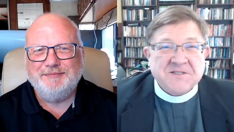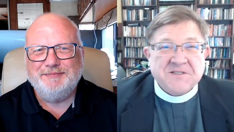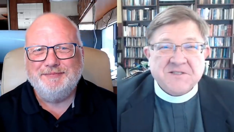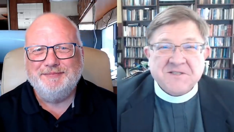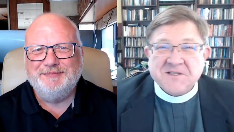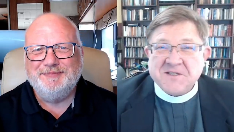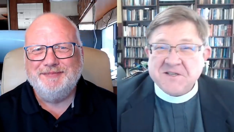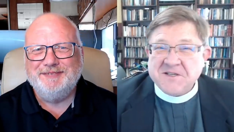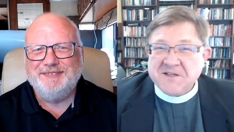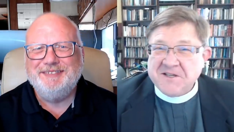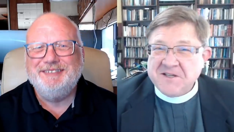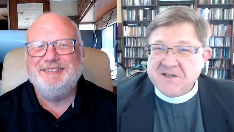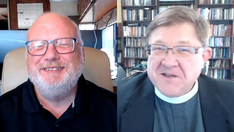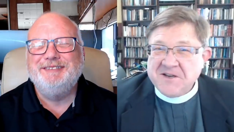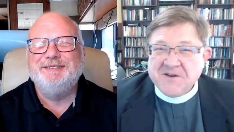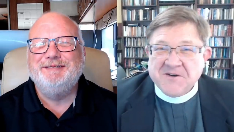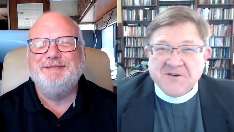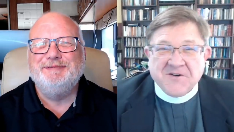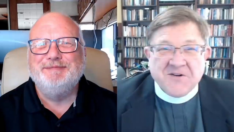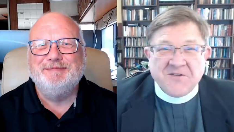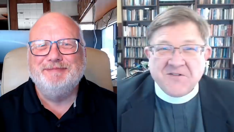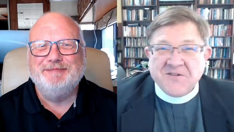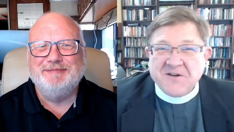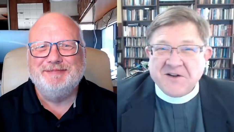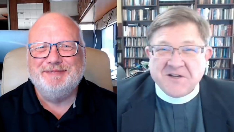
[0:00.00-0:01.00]
Speaker 1: in
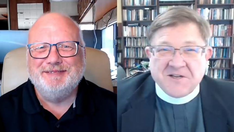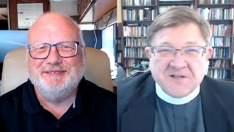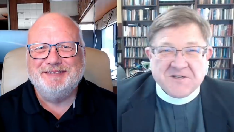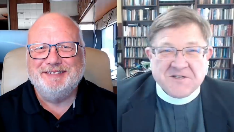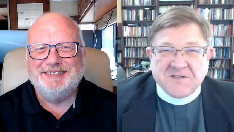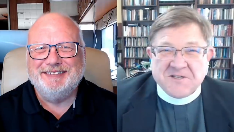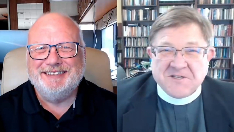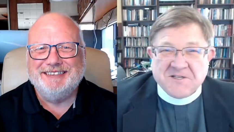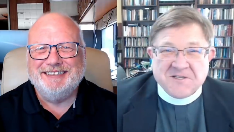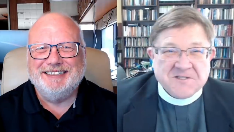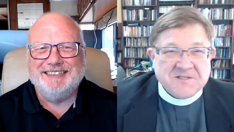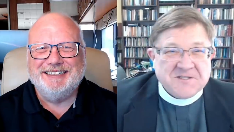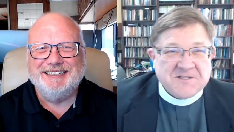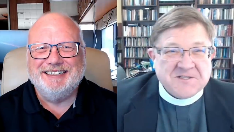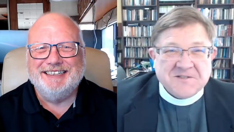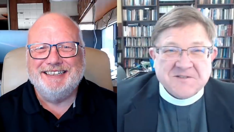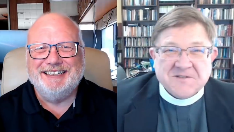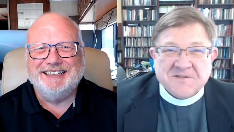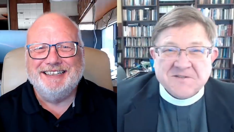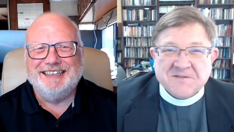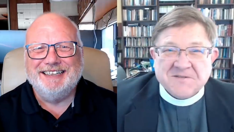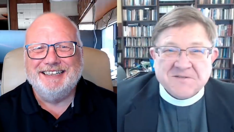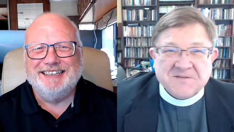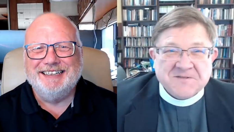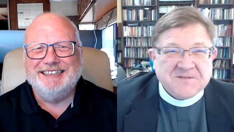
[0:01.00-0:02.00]
garages
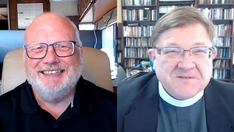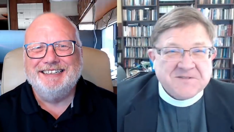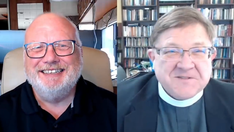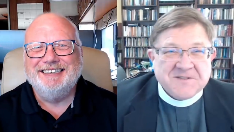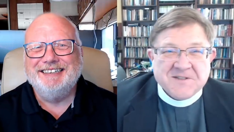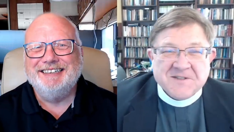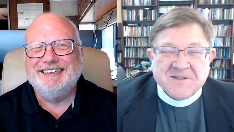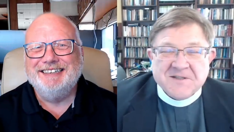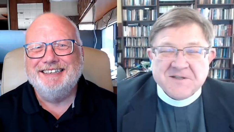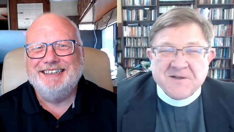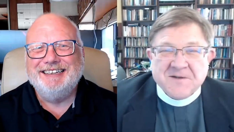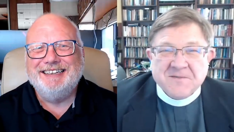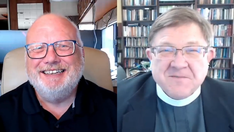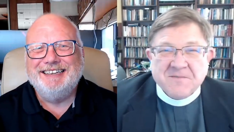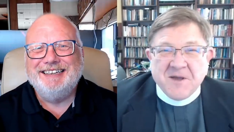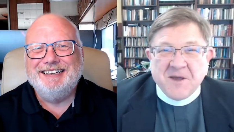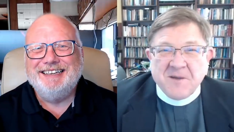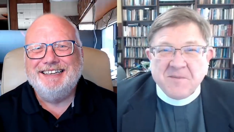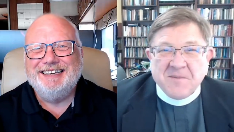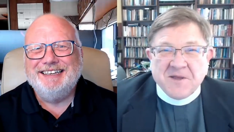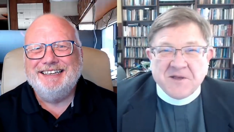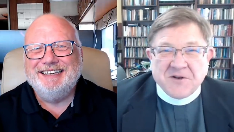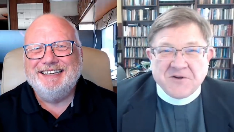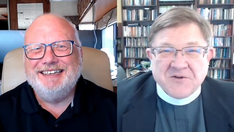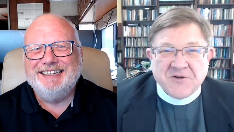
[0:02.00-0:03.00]
and maybe a
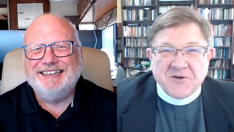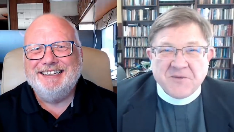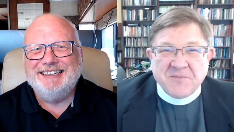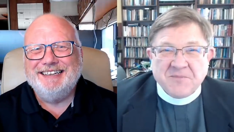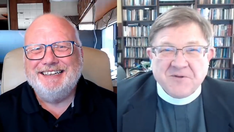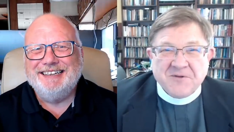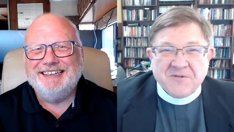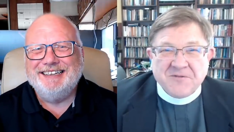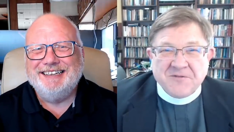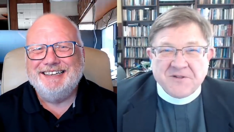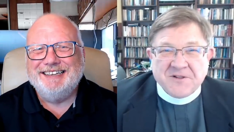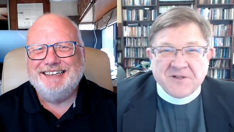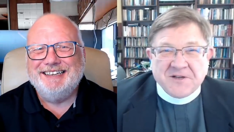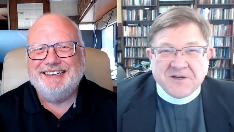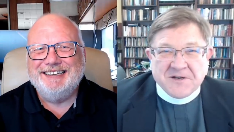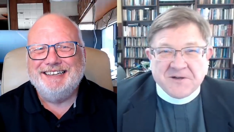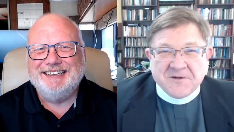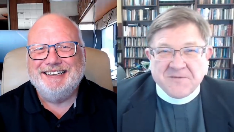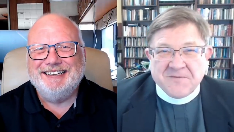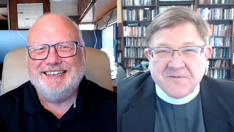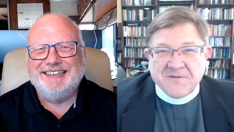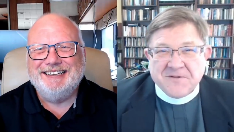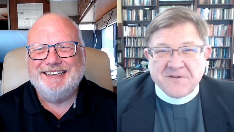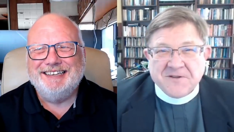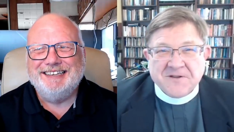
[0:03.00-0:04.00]
trip to
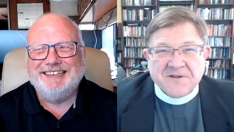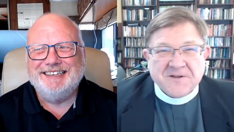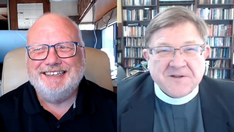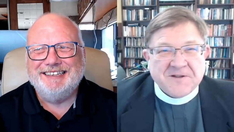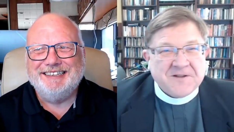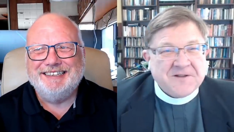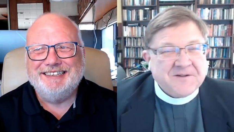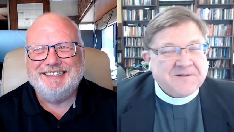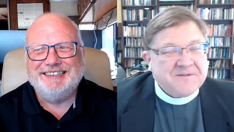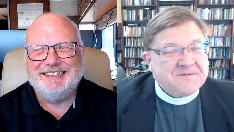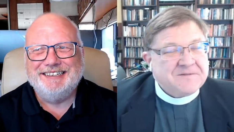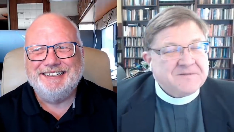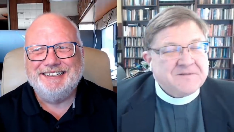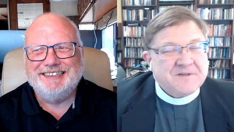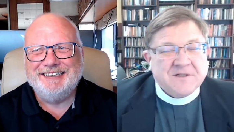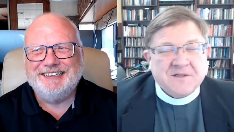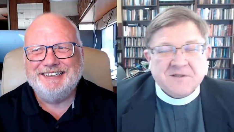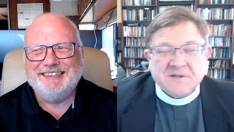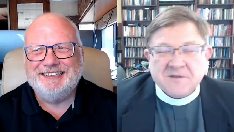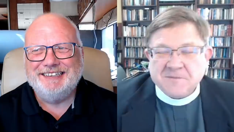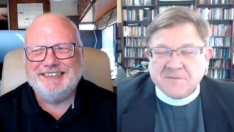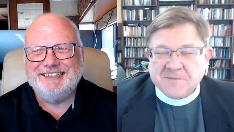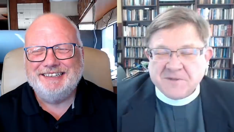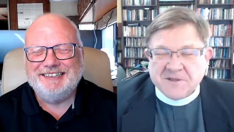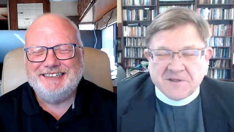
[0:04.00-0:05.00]
Philadelphia. And, oh, my
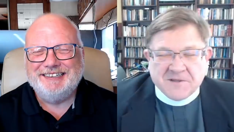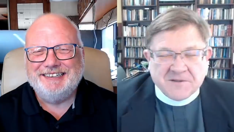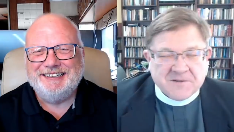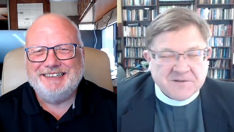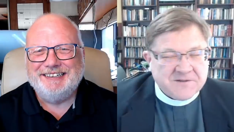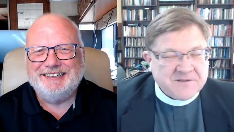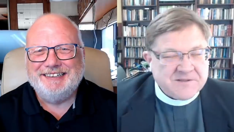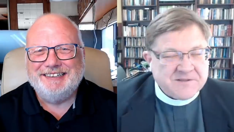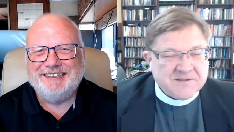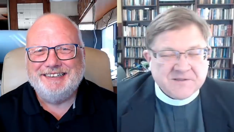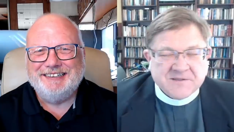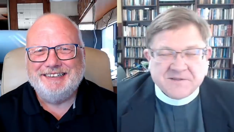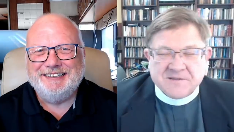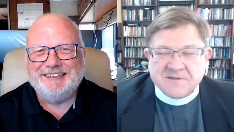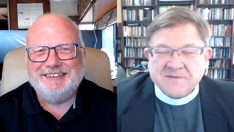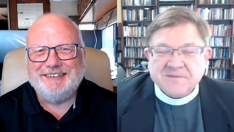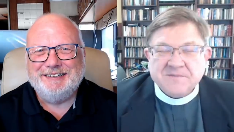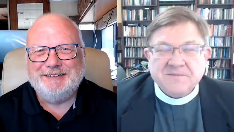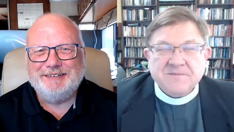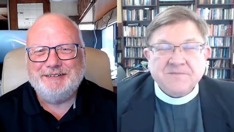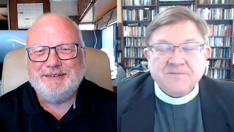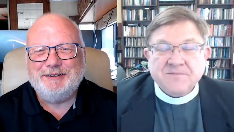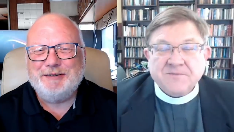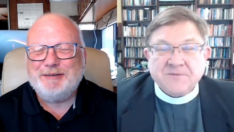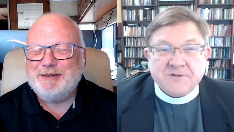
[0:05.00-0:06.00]
goodness.
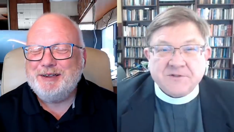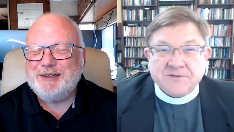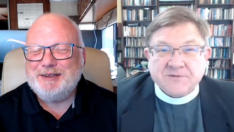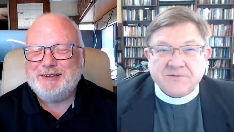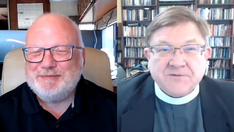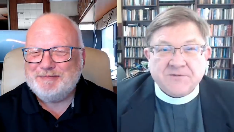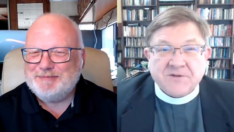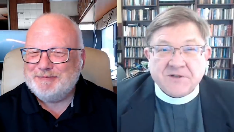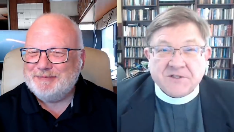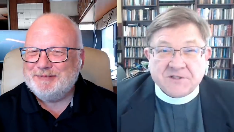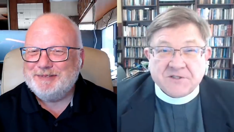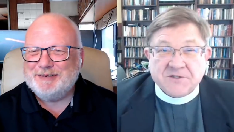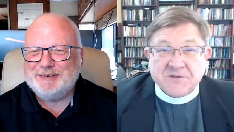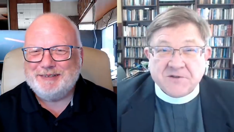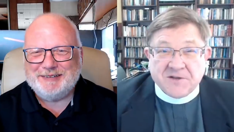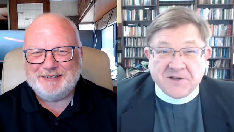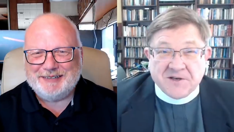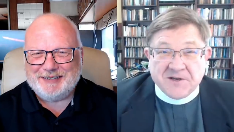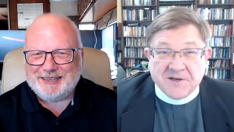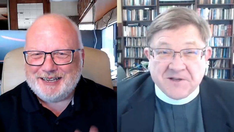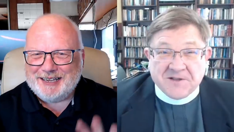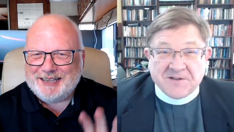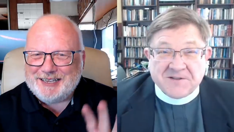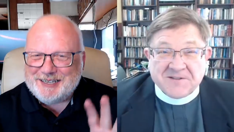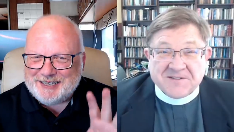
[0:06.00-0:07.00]
Speaker 2: No, frustrating.
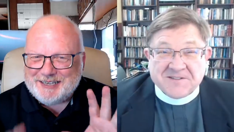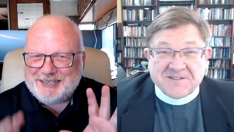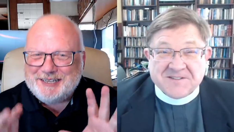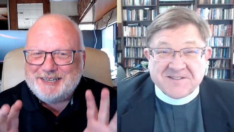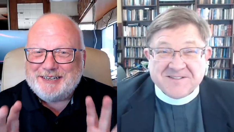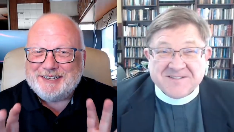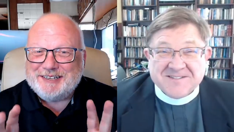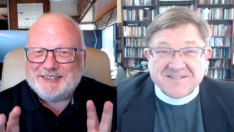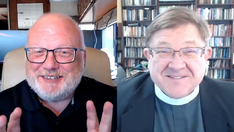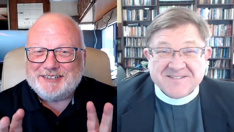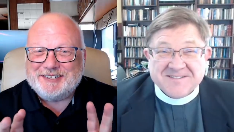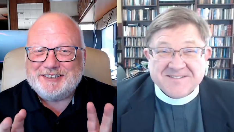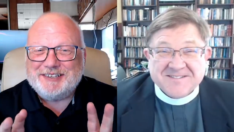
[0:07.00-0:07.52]
I, it is,